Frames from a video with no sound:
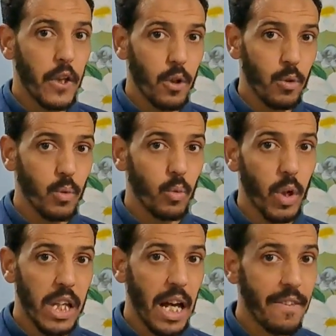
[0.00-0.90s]
you,
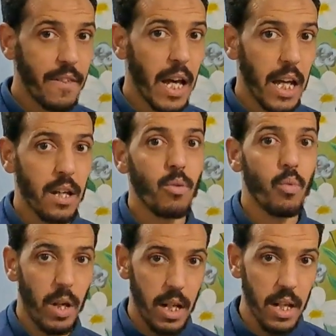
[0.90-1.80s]
we, and they.
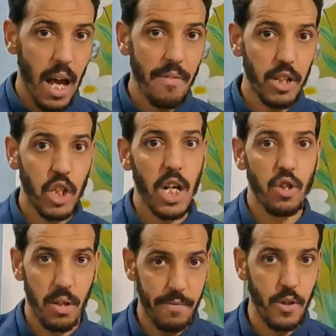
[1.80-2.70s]
We never
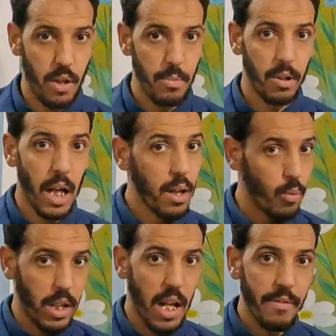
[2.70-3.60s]
change the verb. Okay,
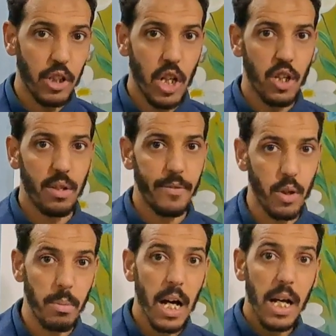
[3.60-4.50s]
we never change the
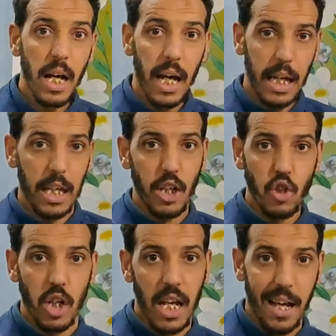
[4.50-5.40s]
verb. He,
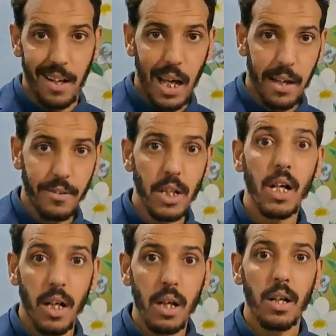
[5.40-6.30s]
she, and it.
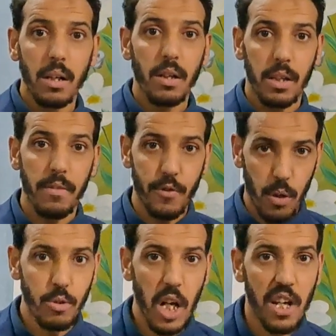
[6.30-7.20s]
The
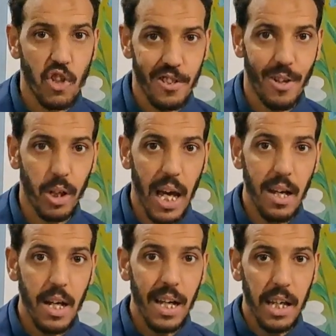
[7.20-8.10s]
verb changes.
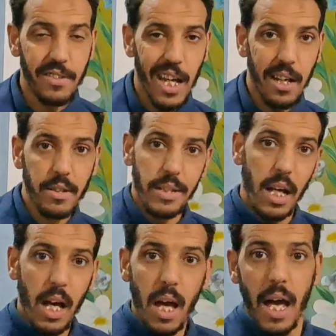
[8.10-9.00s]
Okay, it takes
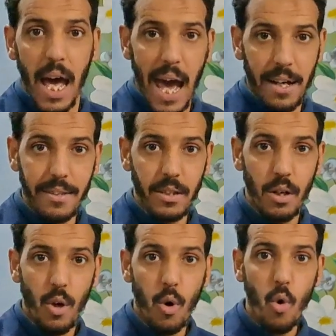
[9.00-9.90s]
s
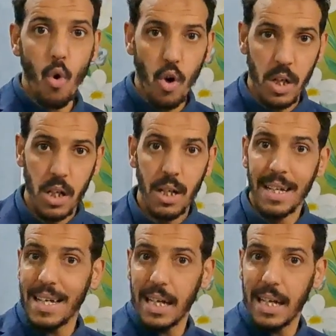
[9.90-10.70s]
or